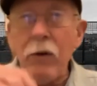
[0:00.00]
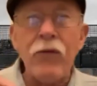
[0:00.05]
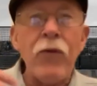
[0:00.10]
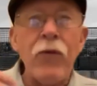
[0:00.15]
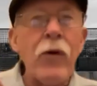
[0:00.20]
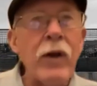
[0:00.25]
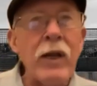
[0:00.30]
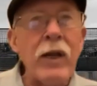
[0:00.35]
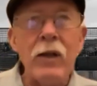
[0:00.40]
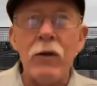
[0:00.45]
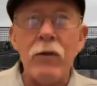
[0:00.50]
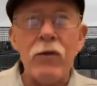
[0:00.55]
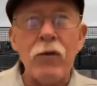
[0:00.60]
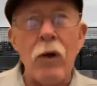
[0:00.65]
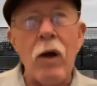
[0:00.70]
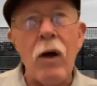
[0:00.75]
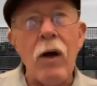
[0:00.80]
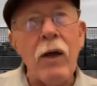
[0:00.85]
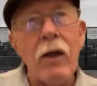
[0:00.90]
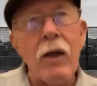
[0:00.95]
it's very,
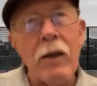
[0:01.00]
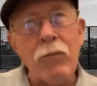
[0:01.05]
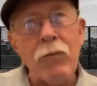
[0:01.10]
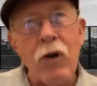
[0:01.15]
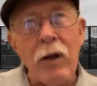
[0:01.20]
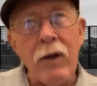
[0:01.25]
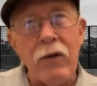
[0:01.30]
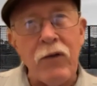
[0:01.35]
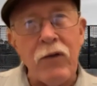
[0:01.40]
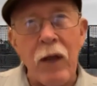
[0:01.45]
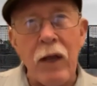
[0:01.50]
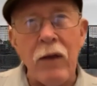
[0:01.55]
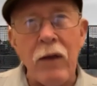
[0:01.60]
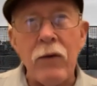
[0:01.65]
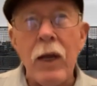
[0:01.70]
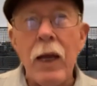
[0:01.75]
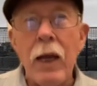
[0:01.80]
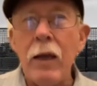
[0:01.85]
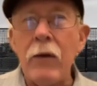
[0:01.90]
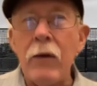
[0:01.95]
so all I'm trying to say
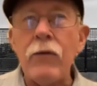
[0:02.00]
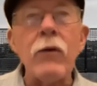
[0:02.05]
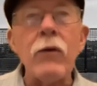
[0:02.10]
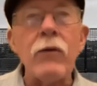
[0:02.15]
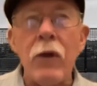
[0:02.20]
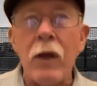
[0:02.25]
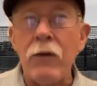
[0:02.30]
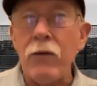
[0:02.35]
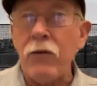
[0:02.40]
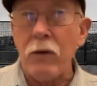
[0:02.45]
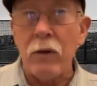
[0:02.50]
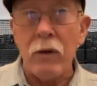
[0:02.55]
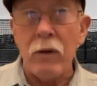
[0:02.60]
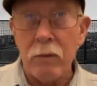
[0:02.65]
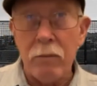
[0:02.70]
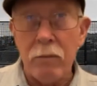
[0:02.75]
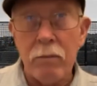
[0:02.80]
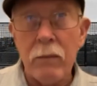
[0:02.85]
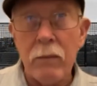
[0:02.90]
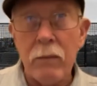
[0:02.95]
is it's
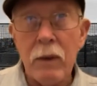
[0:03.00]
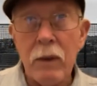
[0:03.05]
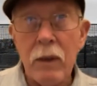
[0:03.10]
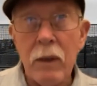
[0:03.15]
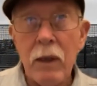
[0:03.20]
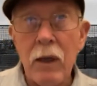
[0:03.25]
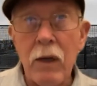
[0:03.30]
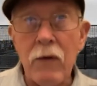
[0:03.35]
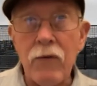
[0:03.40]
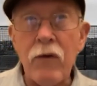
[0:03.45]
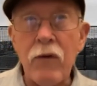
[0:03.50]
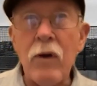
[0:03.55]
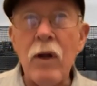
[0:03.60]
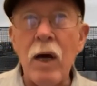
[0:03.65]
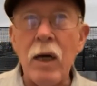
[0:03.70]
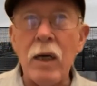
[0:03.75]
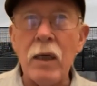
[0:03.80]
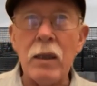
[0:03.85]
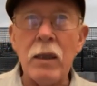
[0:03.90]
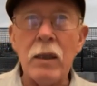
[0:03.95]
intentional. It's
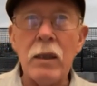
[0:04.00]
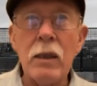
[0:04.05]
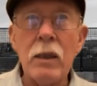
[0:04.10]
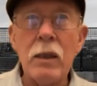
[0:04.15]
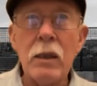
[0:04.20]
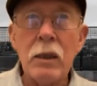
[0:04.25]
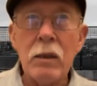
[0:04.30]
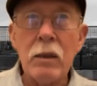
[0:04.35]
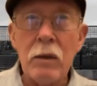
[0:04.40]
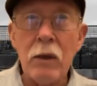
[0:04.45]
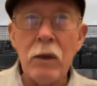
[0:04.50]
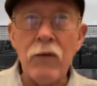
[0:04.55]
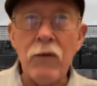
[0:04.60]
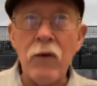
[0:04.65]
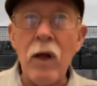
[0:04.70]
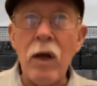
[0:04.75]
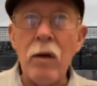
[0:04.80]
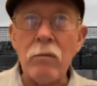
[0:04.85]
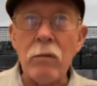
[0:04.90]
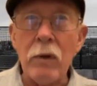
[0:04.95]
not, it's
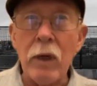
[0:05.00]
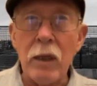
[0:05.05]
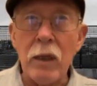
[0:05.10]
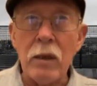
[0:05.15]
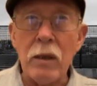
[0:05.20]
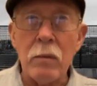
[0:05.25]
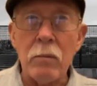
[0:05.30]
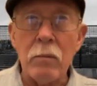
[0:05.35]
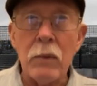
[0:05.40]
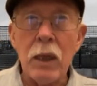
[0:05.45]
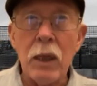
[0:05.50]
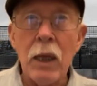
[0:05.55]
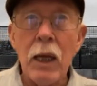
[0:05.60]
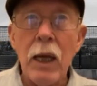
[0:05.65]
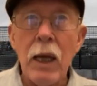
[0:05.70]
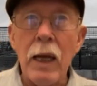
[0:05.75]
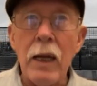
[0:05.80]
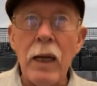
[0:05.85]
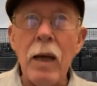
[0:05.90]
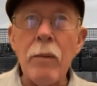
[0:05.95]
not random.
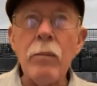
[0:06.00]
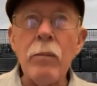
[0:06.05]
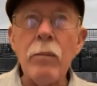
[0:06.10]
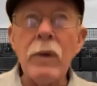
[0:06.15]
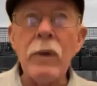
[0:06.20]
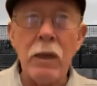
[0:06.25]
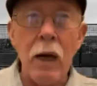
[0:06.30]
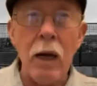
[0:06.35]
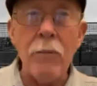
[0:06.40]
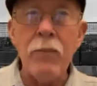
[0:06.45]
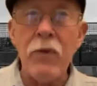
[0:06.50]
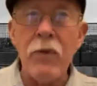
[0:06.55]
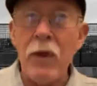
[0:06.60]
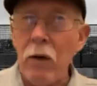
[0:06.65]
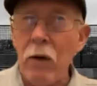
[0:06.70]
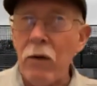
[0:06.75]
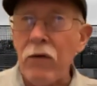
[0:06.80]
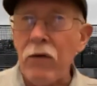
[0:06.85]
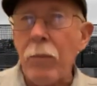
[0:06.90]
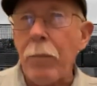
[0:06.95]
And I'm, I'm
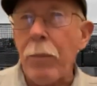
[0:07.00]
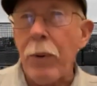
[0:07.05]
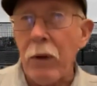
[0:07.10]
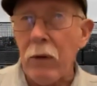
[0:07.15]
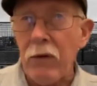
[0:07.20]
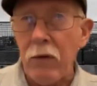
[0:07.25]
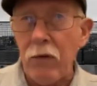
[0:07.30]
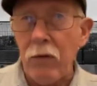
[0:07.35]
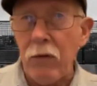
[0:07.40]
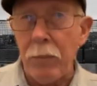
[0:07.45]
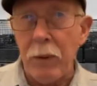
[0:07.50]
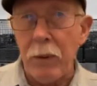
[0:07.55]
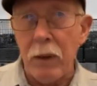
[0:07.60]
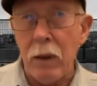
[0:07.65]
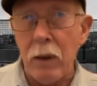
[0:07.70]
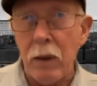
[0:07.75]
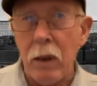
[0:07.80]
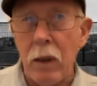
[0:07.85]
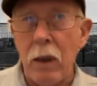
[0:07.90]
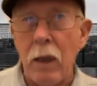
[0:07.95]
there as a
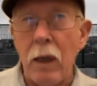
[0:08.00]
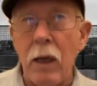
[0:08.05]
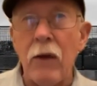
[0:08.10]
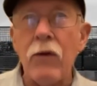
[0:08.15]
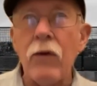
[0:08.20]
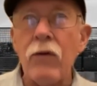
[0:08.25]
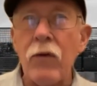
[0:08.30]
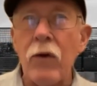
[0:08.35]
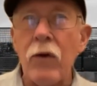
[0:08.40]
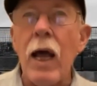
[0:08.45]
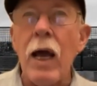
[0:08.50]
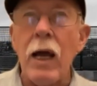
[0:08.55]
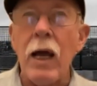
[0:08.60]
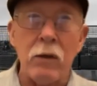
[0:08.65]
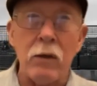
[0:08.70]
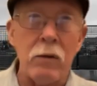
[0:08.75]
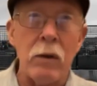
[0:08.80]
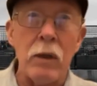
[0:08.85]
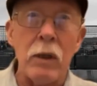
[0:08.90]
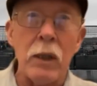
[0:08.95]
participant in it and as an
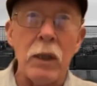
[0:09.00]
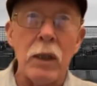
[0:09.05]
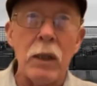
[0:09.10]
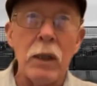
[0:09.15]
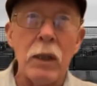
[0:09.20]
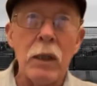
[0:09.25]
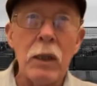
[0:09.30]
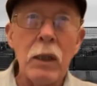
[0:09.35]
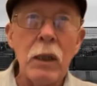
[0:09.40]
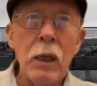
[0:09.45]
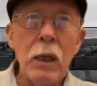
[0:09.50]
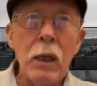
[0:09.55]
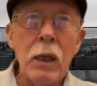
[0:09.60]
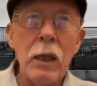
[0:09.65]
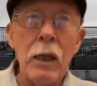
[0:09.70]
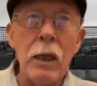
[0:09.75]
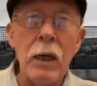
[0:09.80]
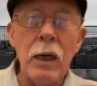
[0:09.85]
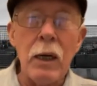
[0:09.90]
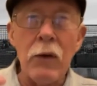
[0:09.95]
actor in it.
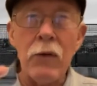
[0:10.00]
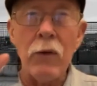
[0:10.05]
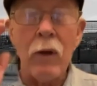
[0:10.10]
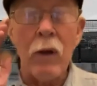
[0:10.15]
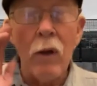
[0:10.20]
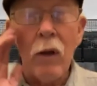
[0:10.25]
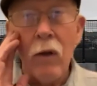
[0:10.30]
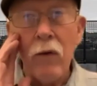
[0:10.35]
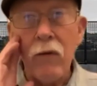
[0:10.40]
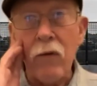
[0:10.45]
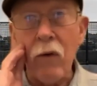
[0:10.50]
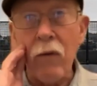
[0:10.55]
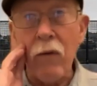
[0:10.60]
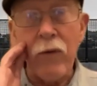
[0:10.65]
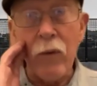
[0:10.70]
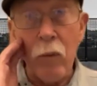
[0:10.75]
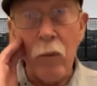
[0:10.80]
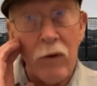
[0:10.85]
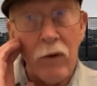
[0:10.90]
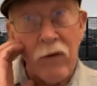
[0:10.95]
And so
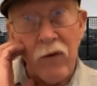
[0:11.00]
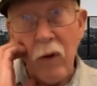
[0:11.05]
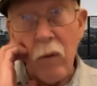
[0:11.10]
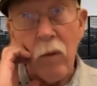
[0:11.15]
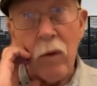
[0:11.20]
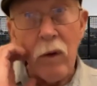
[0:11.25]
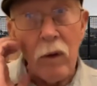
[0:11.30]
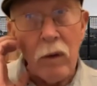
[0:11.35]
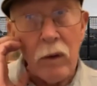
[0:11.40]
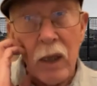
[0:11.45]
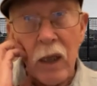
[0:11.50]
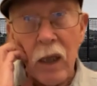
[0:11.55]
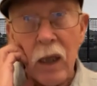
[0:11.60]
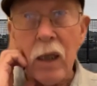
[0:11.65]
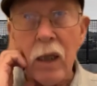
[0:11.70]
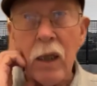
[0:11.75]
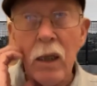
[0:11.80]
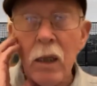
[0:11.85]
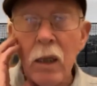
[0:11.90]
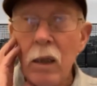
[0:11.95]
if you want to say, well,
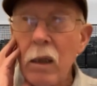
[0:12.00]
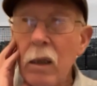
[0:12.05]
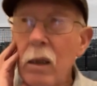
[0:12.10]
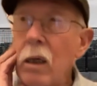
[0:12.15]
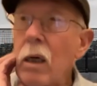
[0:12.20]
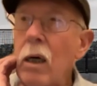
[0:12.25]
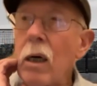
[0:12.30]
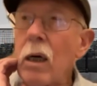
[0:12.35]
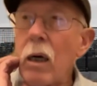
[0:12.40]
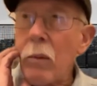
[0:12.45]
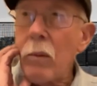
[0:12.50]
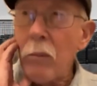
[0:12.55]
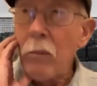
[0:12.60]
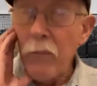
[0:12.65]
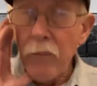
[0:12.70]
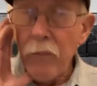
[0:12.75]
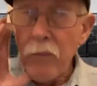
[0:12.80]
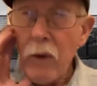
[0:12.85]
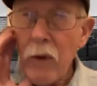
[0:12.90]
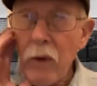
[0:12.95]
okay,
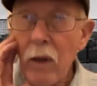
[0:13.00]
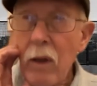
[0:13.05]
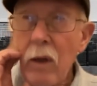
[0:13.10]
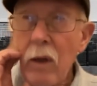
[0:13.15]
um,